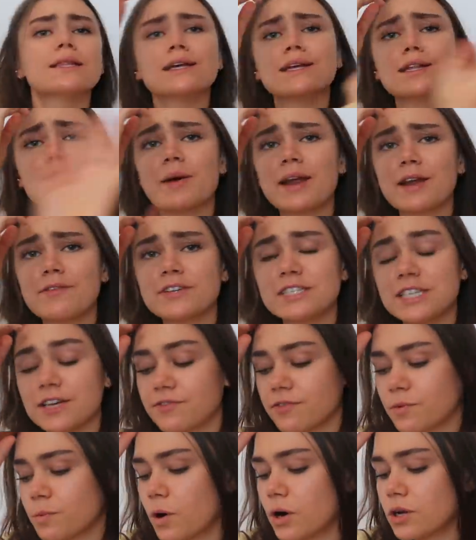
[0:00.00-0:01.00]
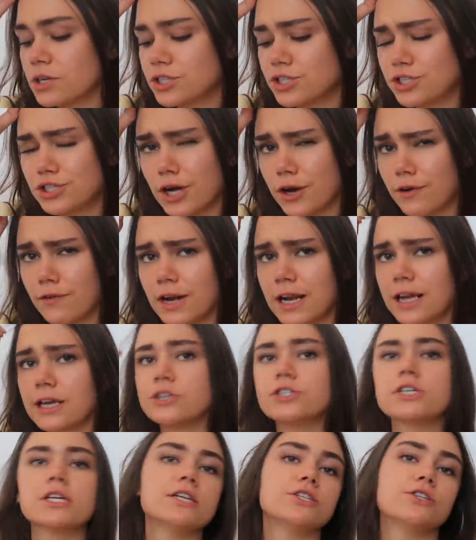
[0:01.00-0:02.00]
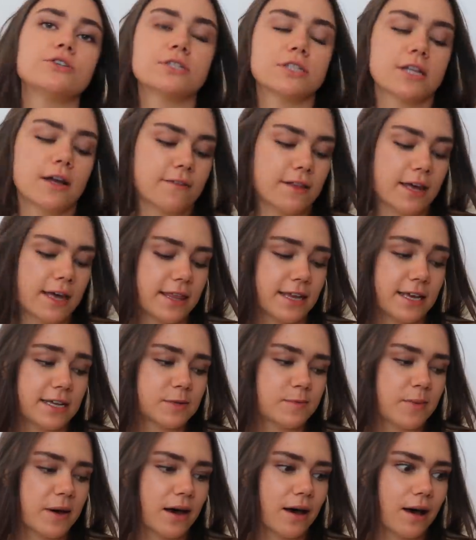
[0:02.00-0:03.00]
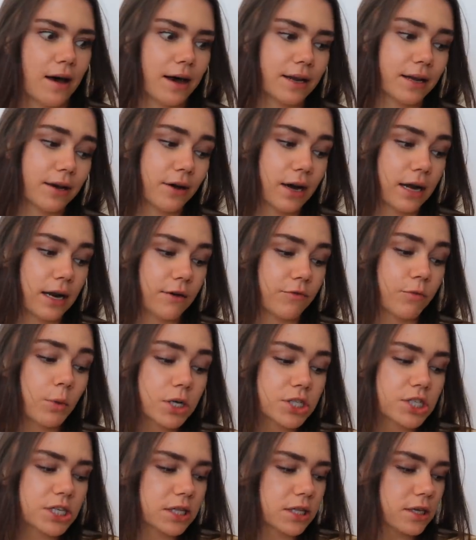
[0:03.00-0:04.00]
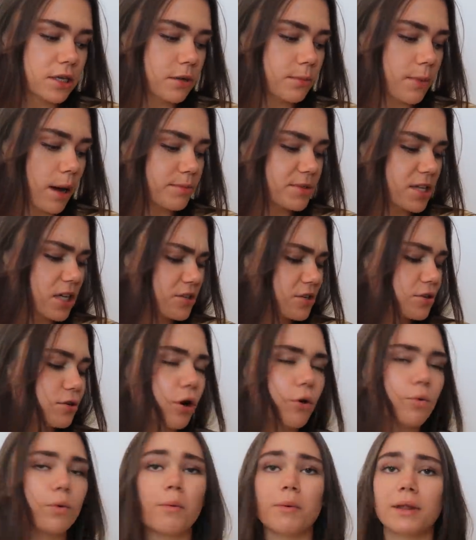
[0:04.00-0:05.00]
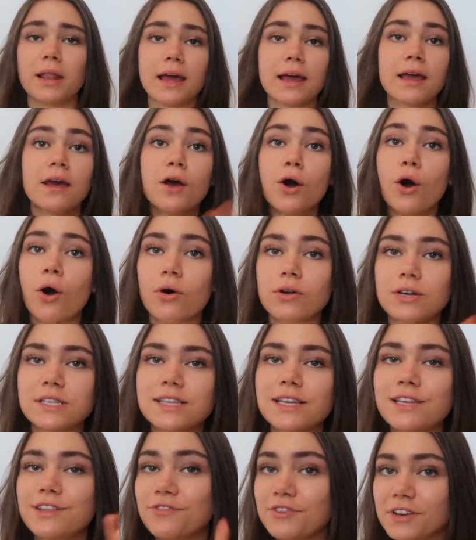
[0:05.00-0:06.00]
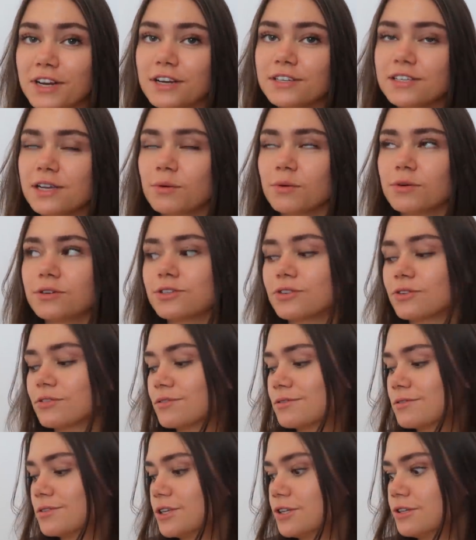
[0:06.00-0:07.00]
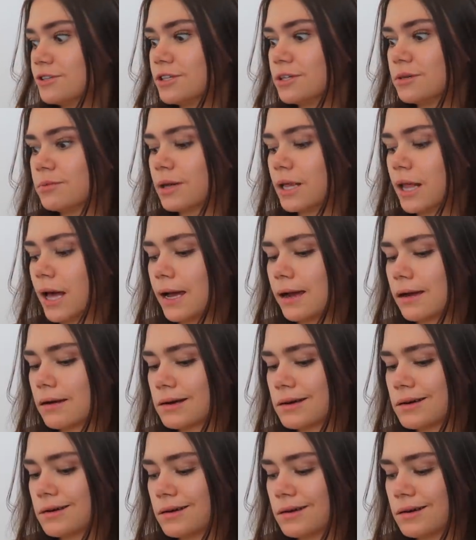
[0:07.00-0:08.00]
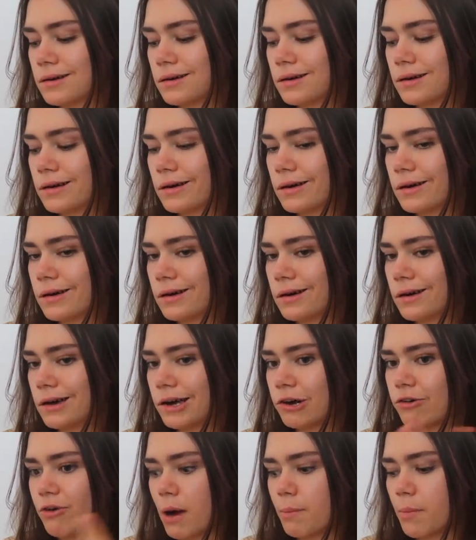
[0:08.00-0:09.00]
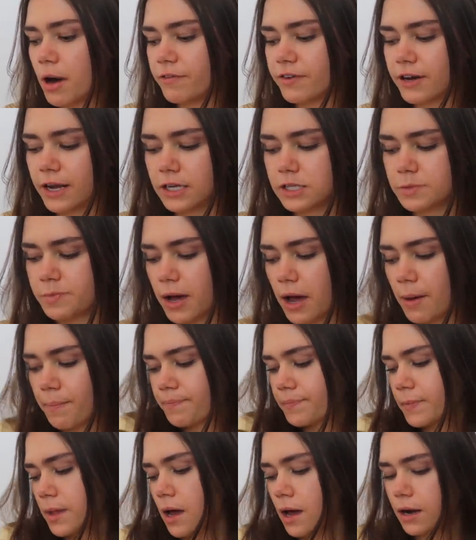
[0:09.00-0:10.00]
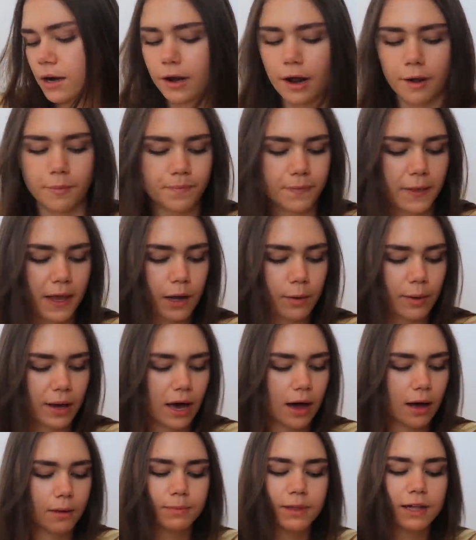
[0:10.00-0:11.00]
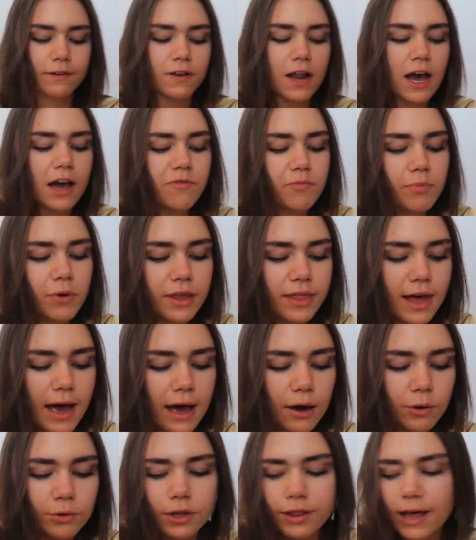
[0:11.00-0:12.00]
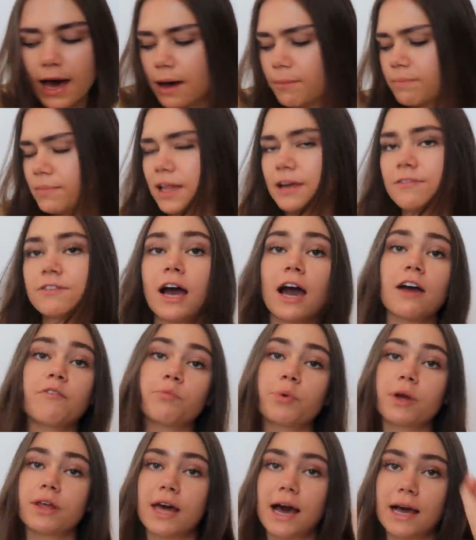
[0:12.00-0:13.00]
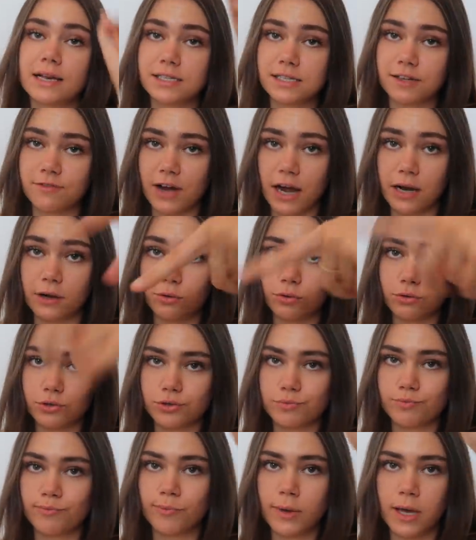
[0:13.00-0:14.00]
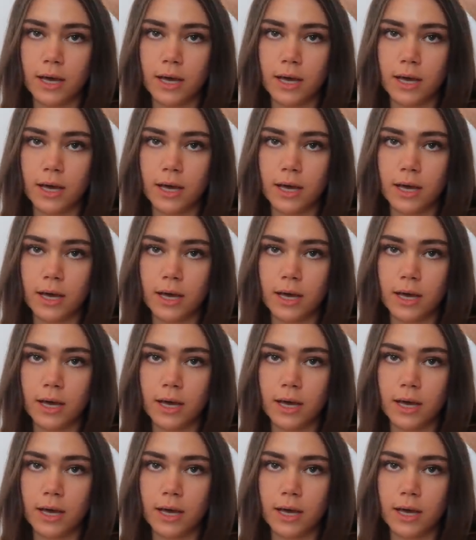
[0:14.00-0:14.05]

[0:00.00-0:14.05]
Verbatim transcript: little bit of a different one. Don't really usually do stuff like these, but I know I love watching them. I'm such an old woman. Like, honestly, the videos I watch on YouTube are like grandma videos, but I don't know. Here we are. Live life, breathe air, all that. Live life, breathe air, sniff candles.